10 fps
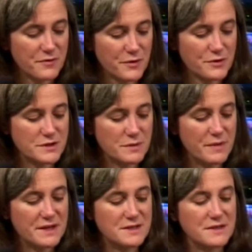further
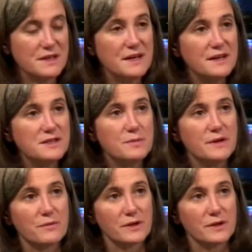cemented the intimate